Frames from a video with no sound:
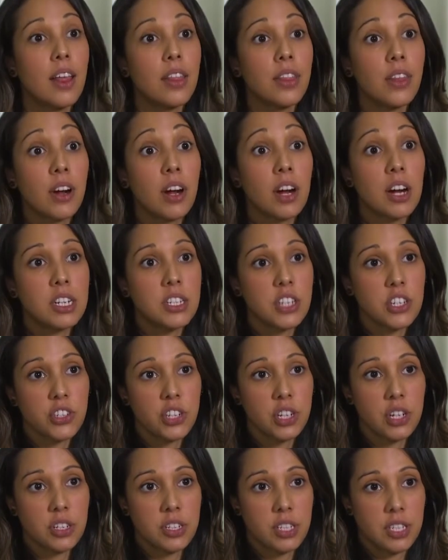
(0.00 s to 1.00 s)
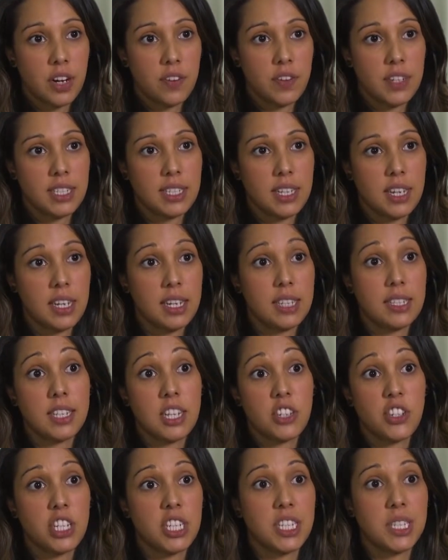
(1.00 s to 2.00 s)
There are additional services
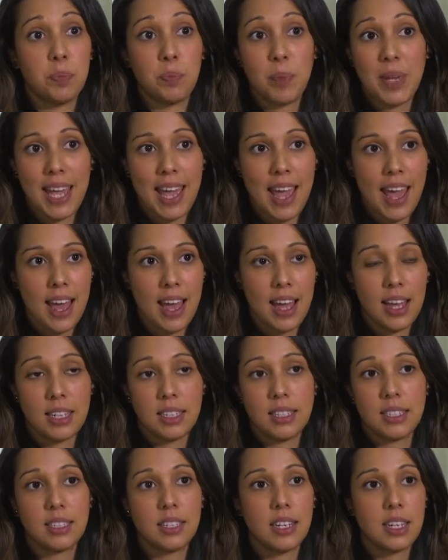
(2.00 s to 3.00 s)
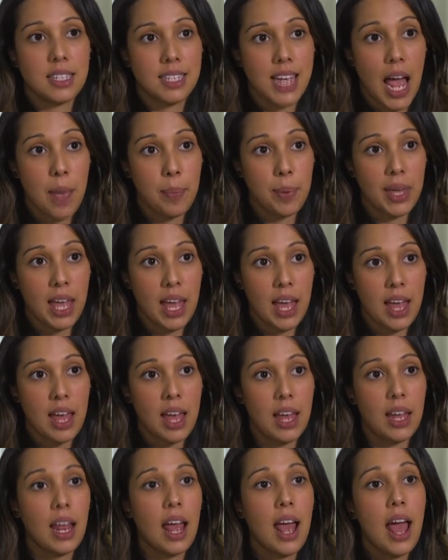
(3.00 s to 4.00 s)
such as Behance,
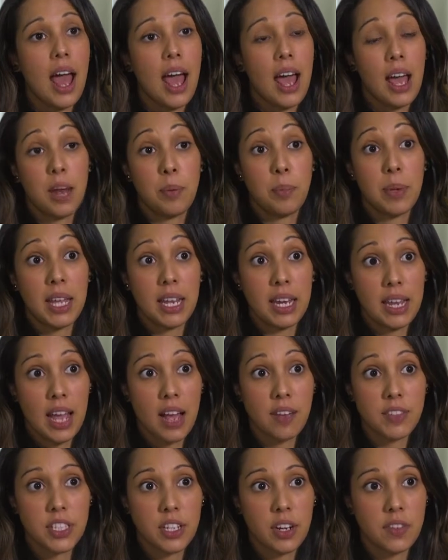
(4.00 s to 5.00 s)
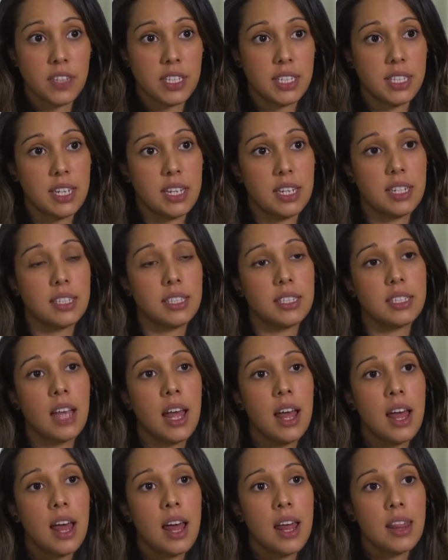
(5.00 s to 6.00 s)
Typekit, and PDF services
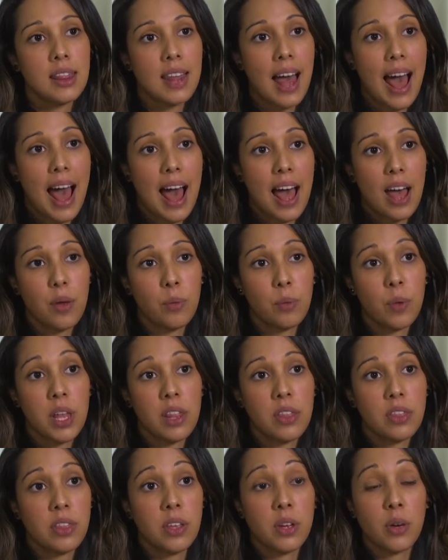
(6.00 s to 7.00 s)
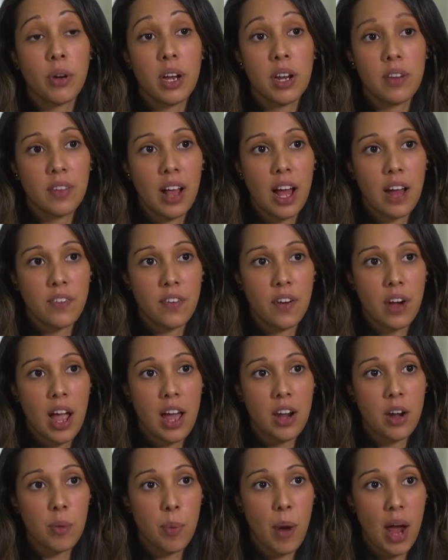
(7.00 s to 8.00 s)
that with the Creative Cloud for
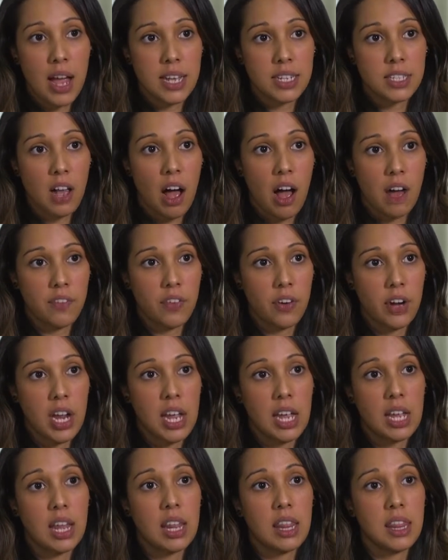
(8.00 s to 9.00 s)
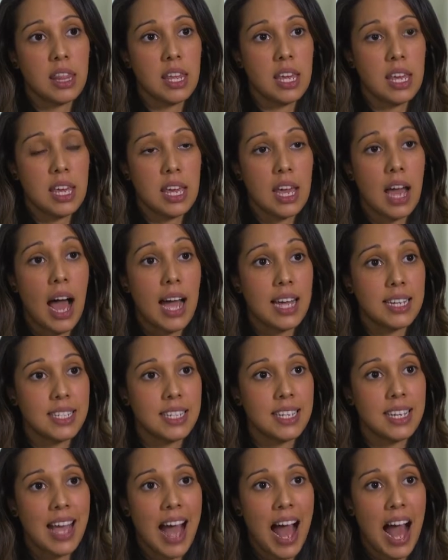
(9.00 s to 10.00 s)
Enterprise offering, the
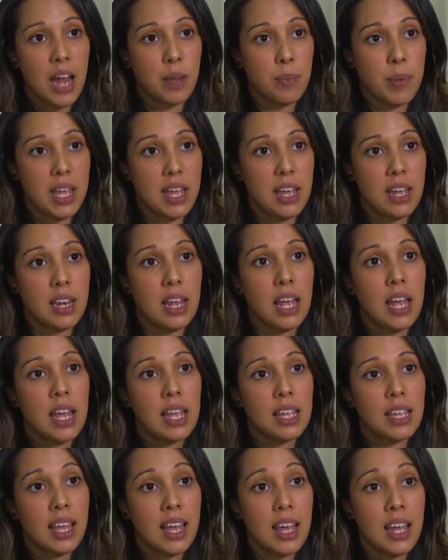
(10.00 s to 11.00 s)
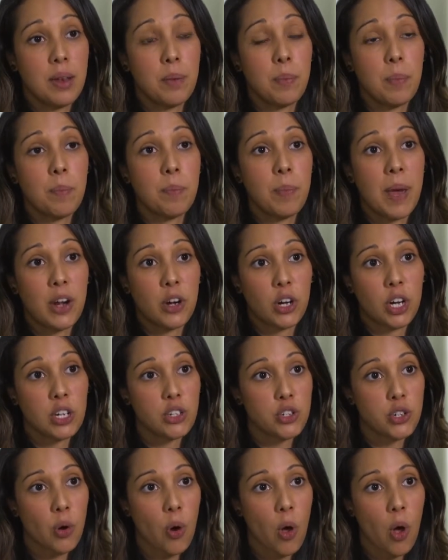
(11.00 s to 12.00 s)
IT admin can better
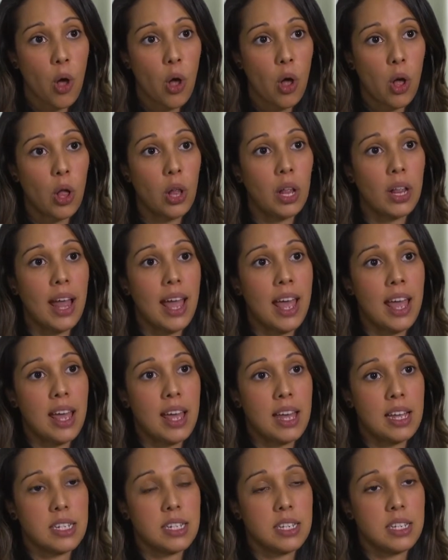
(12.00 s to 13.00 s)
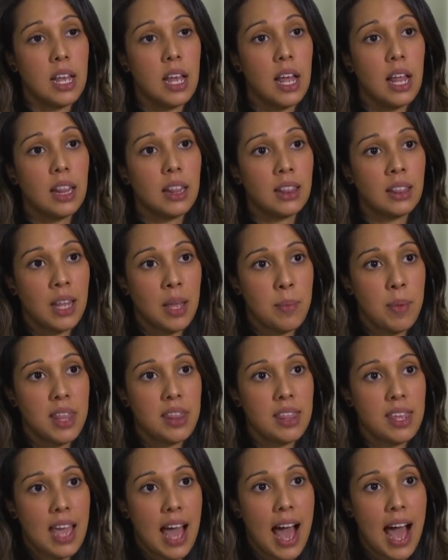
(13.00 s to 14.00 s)
control and
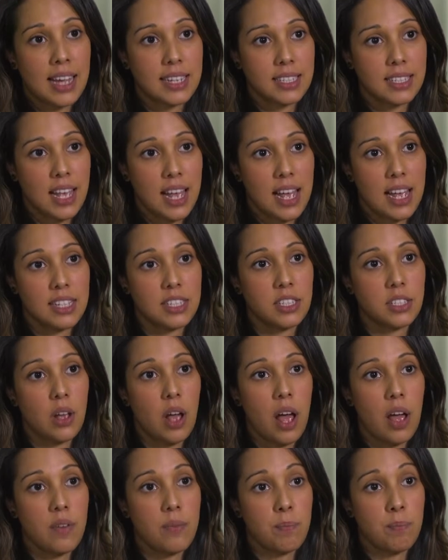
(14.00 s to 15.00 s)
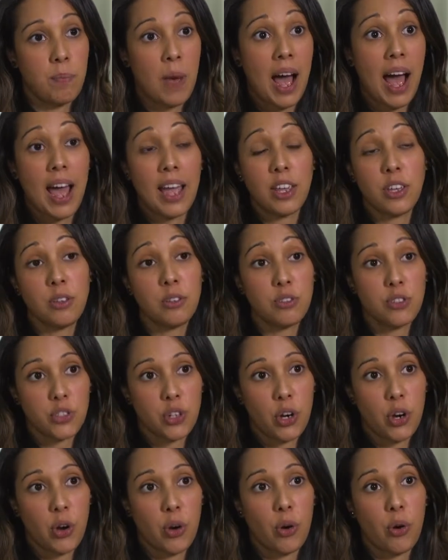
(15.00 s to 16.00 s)
limit the access by
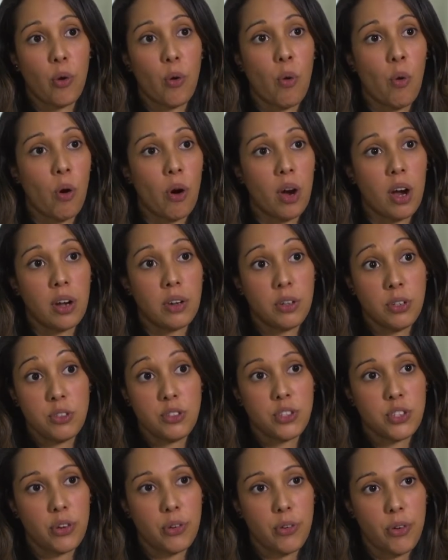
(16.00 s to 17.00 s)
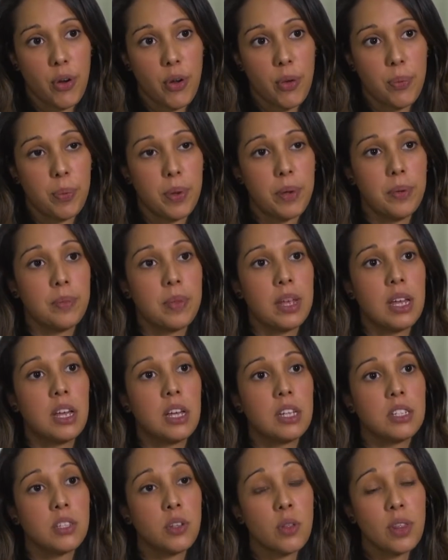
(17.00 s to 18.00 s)
user or user group.
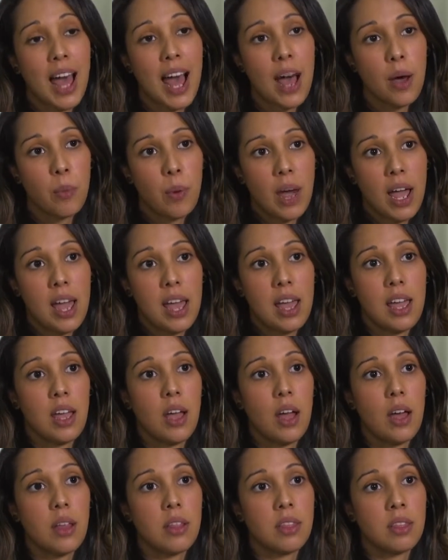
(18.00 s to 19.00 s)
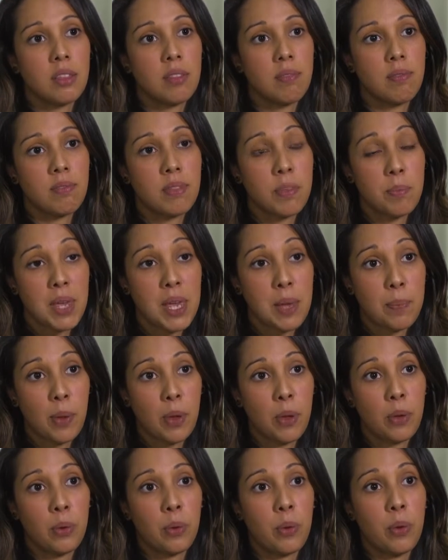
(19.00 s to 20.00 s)
So that way, the
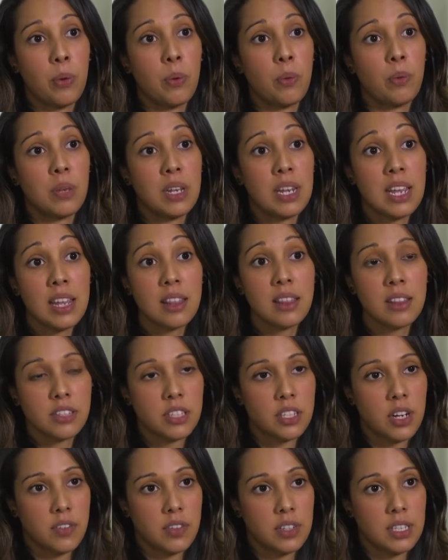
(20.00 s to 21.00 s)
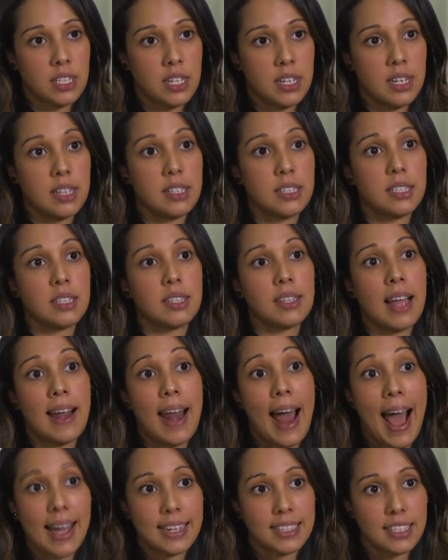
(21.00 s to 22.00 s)
people who need the services
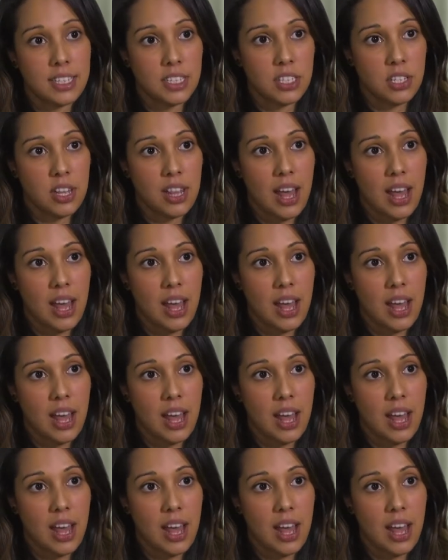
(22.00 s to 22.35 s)
get access to